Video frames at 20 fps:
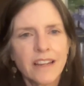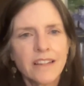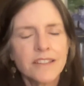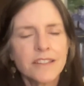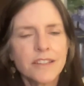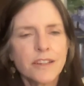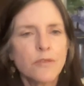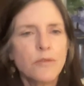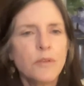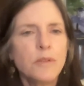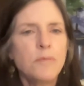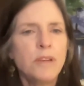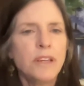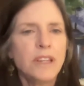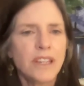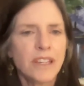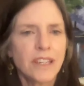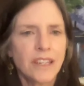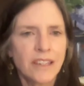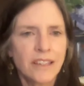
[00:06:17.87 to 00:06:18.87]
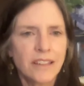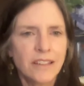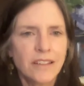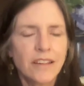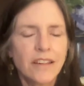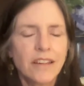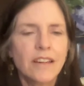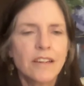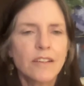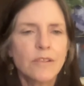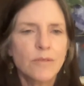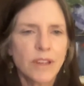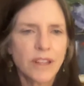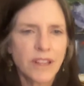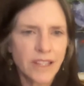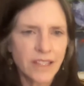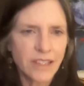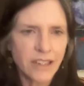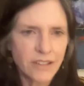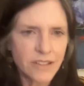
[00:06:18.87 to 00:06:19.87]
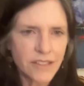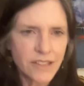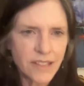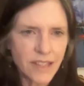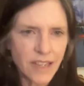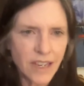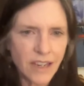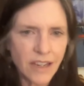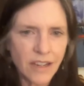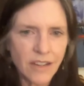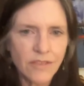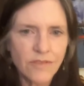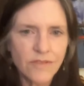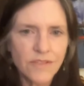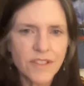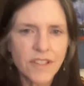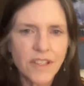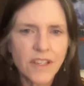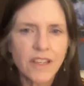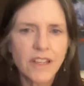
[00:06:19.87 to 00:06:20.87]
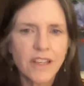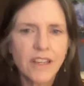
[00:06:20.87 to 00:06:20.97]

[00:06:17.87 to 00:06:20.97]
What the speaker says: until we begin within ourselves,